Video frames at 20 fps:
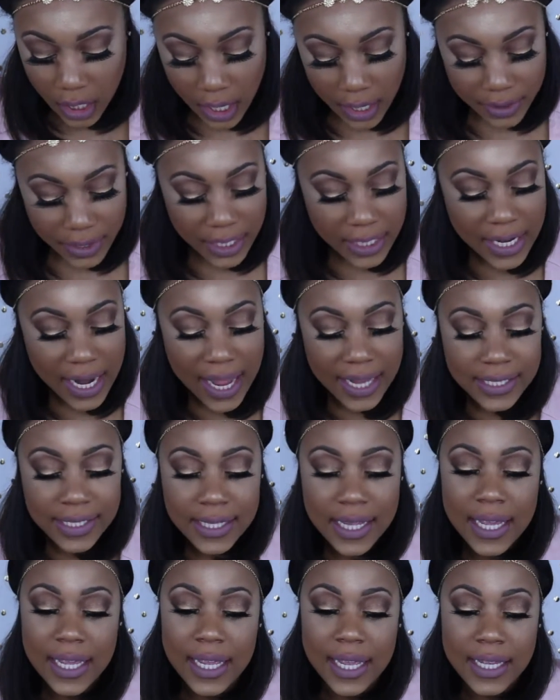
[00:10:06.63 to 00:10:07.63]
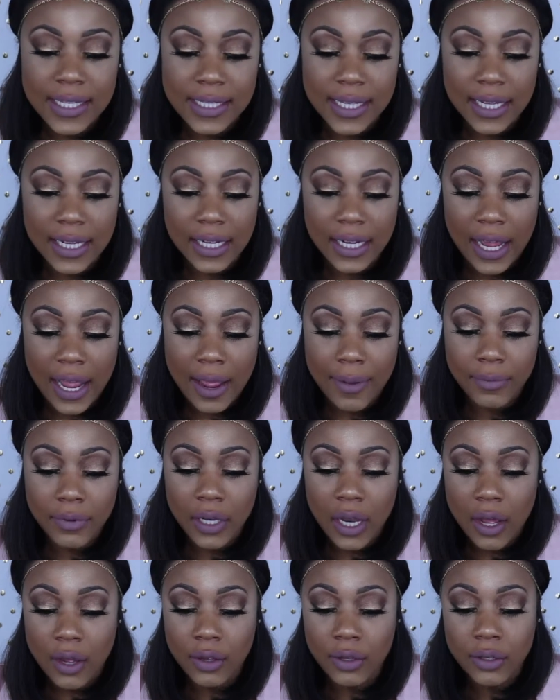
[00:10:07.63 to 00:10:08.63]
The next thing is the
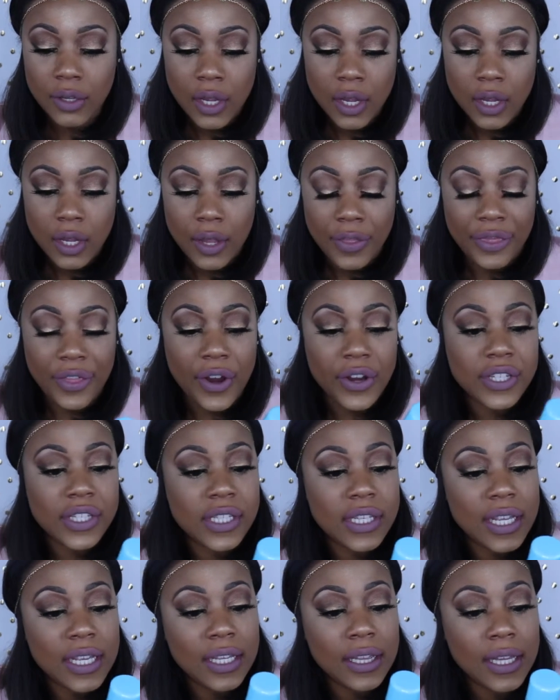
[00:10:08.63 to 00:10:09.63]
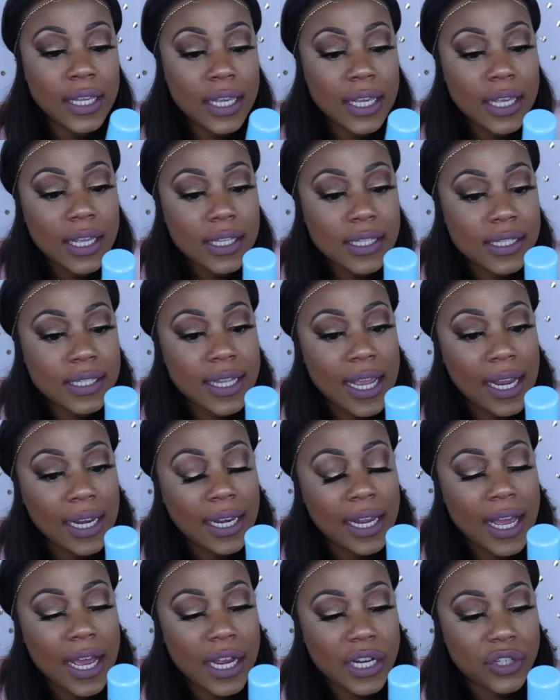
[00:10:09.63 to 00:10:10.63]
Glamglow Thirsty Cleanse
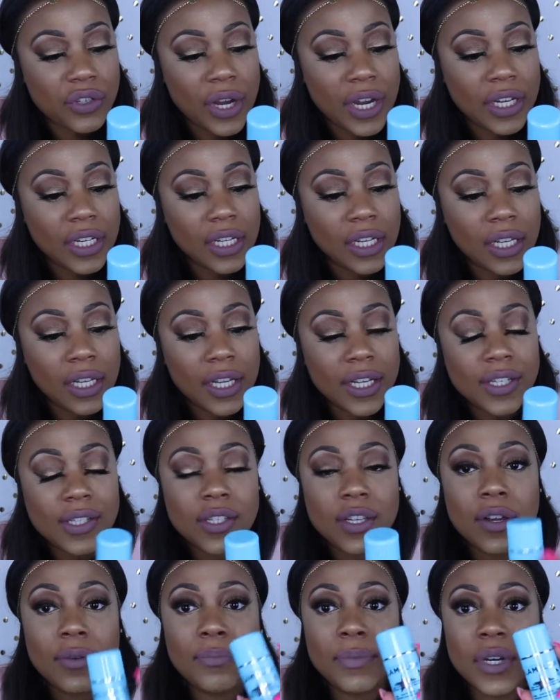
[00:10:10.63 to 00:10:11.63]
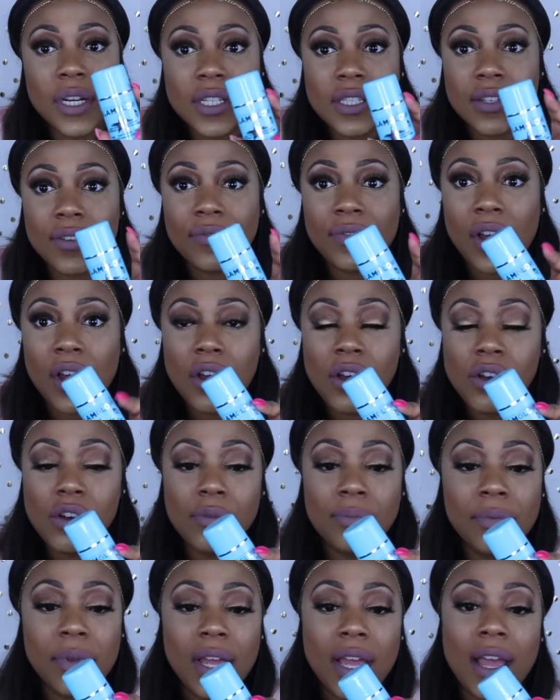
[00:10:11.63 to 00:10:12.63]
Daily Hydrating Cleanser Mud to
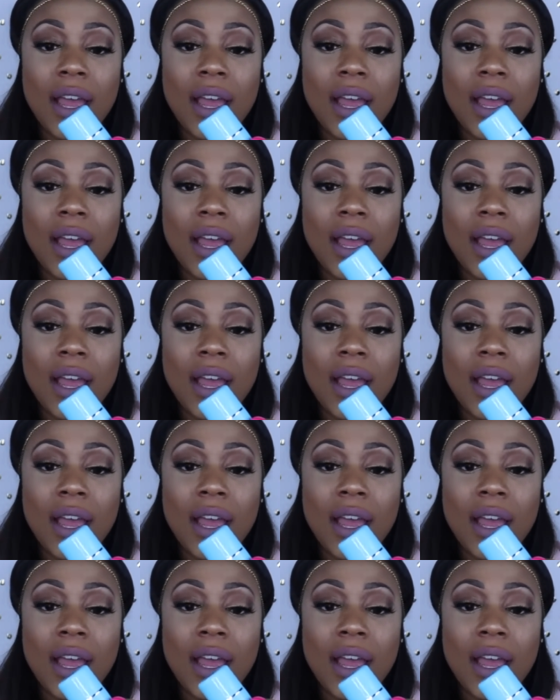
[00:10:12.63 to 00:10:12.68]
Foam.